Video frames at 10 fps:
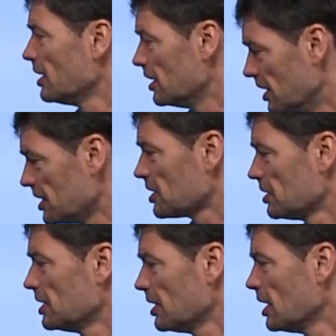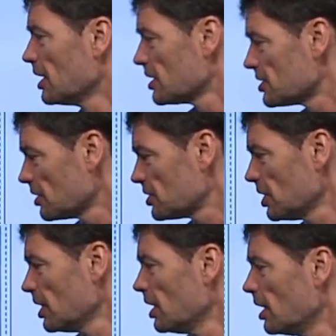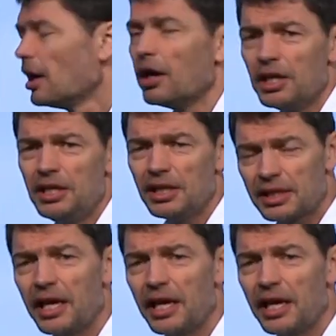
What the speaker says: Initially, such heat